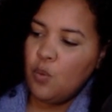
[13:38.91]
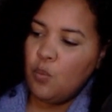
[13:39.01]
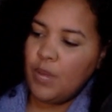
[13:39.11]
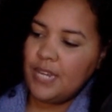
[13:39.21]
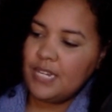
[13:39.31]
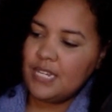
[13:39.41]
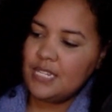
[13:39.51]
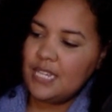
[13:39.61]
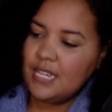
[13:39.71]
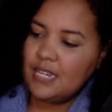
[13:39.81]

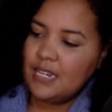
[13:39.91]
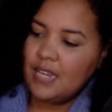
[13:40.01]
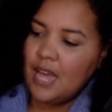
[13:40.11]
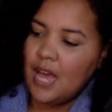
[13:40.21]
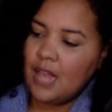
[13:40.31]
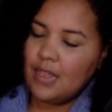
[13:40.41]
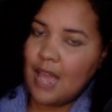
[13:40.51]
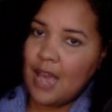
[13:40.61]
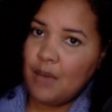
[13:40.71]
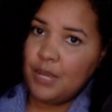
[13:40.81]
Witness it,
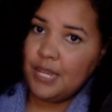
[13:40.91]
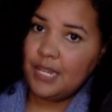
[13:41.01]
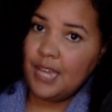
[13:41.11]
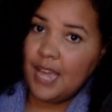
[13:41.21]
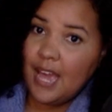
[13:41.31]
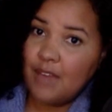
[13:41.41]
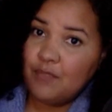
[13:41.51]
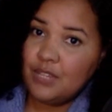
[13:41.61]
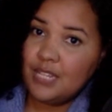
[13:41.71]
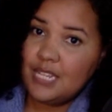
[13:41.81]
allow it, and
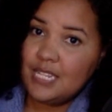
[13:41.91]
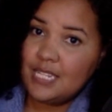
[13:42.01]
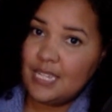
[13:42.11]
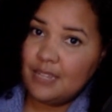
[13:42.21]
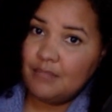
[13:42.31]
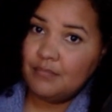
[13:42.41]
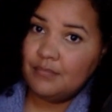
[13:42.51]
release it.